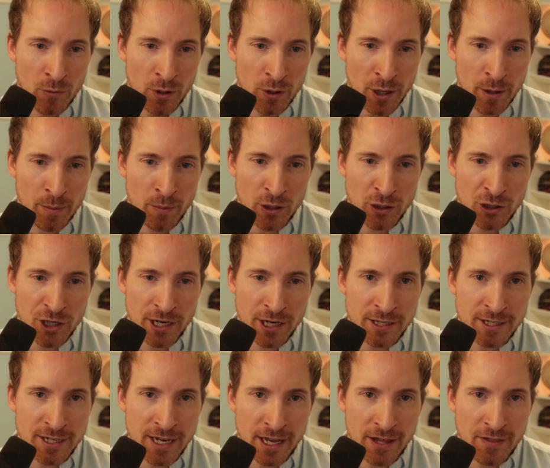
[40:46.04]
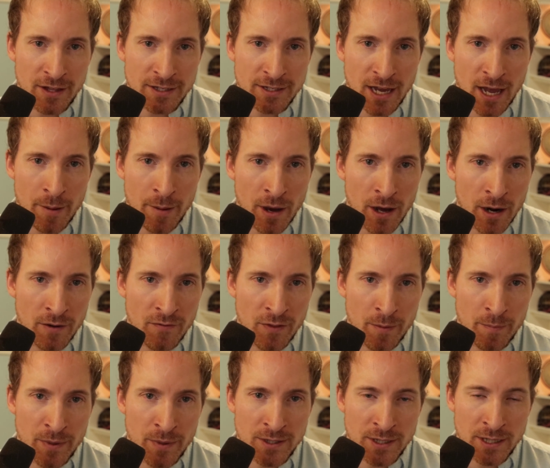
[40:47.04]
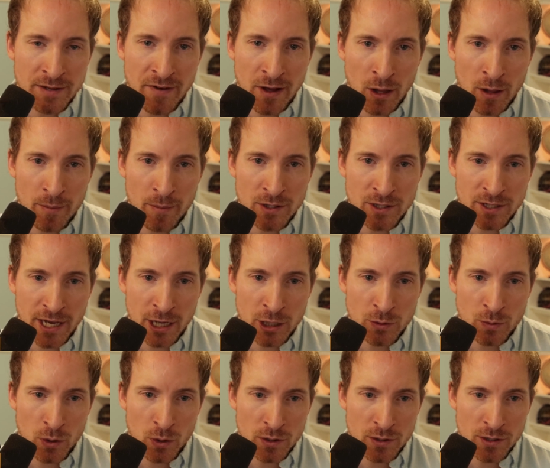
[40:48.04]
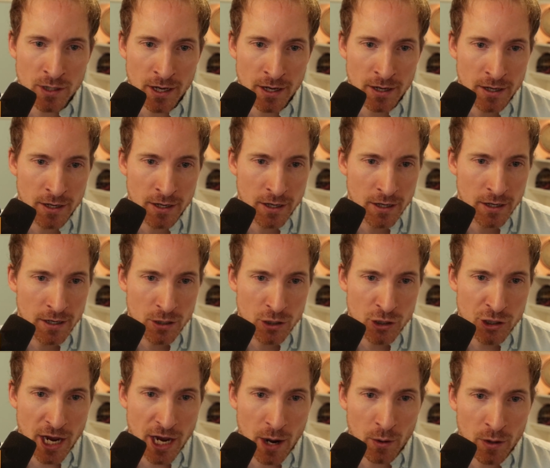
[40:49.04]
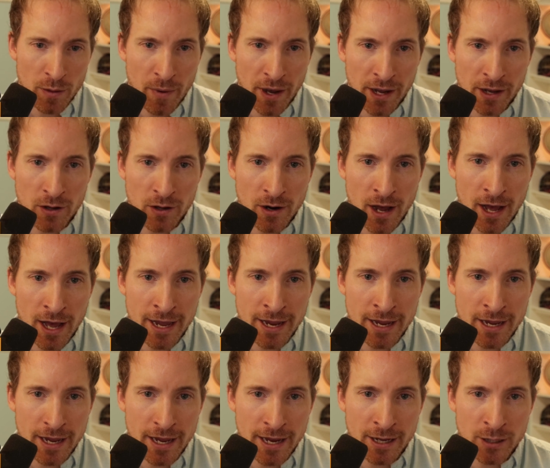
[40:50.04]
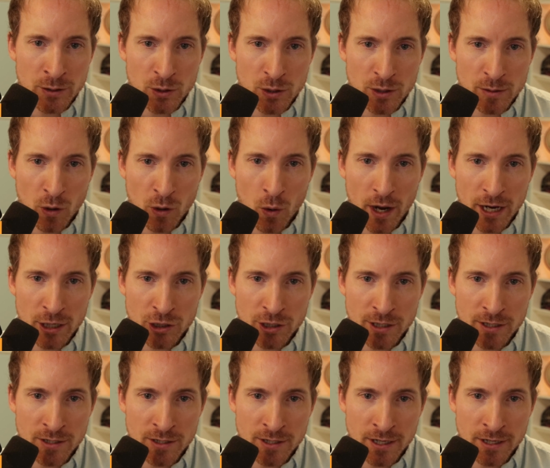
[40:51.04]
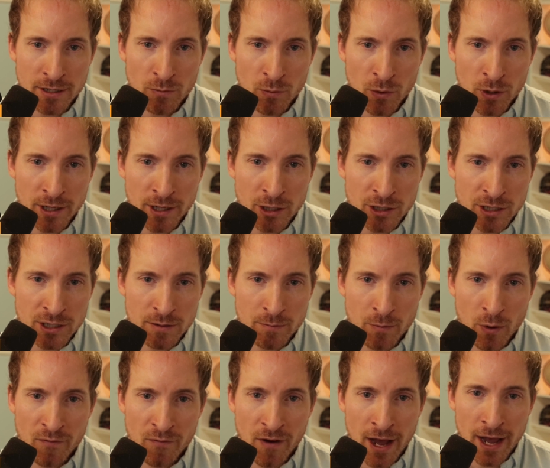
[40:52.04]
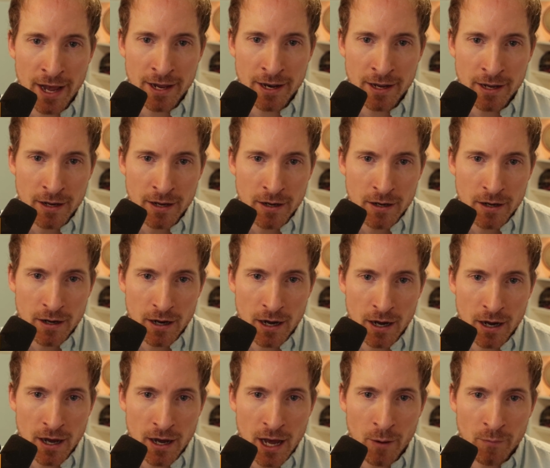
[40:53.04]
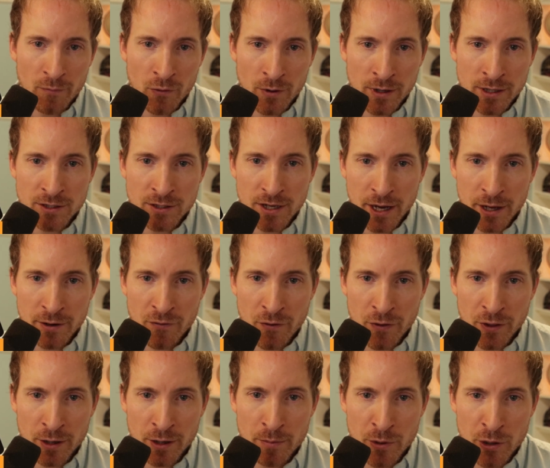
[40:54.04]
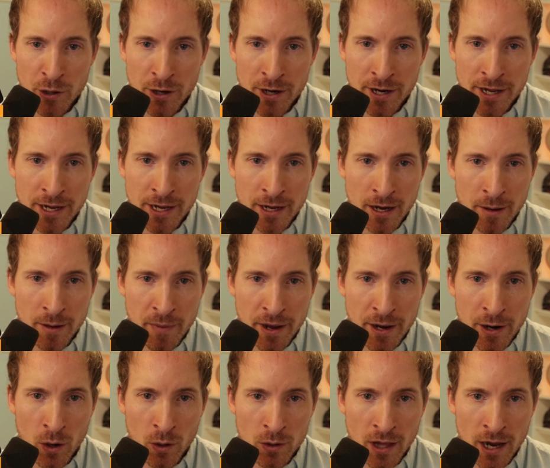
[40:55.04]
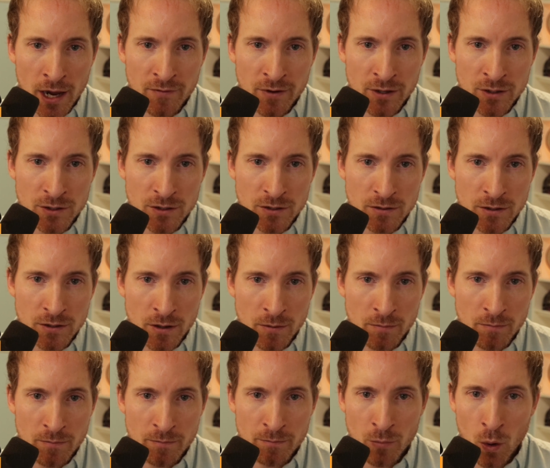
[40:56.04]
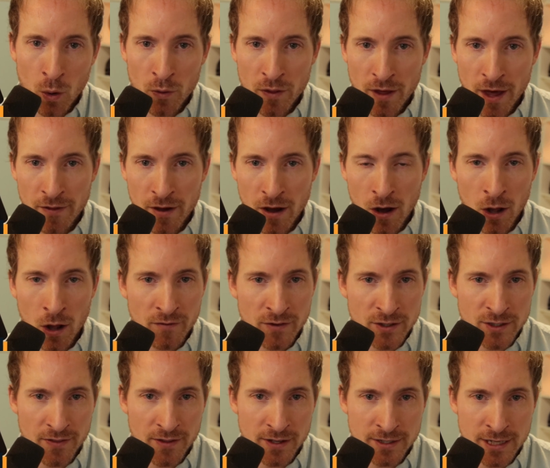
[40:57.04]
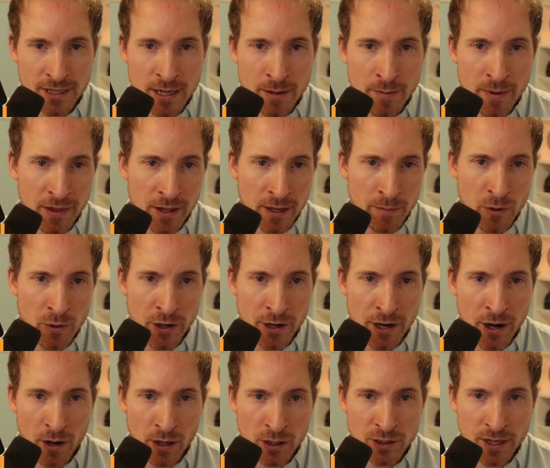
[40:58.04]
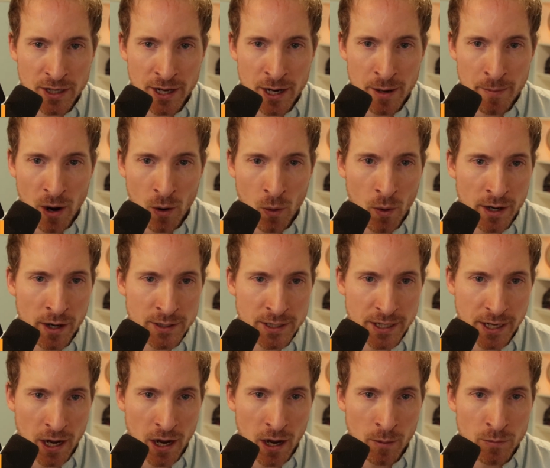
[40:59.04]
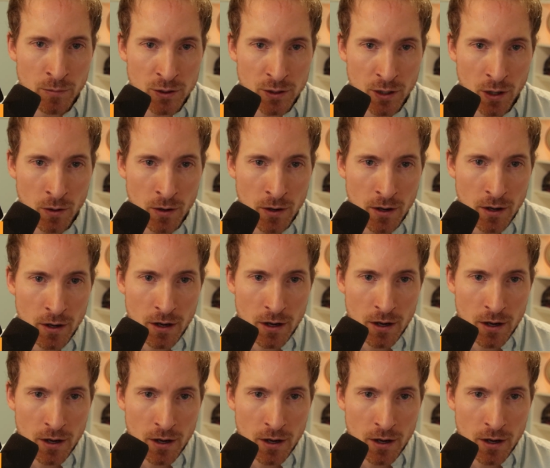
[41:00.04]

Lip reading: really appreciate you taking the time out of the busy development schedule to chat with Michael and I, answer some questions, and really just provide helpful insight for the community. I know a lot of us, all of us on the team and the community are excited about what is to come. So